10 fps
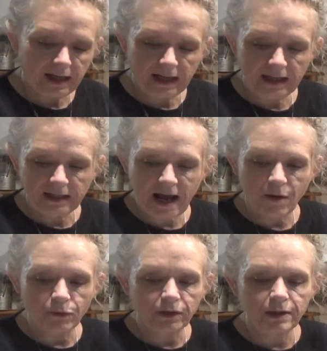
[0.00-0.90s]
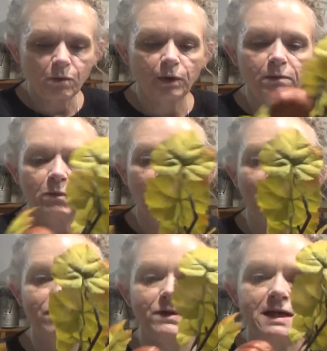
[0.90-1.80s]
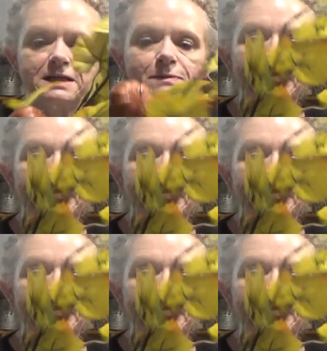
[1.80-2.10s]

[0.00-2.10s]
And I really wanted more of these,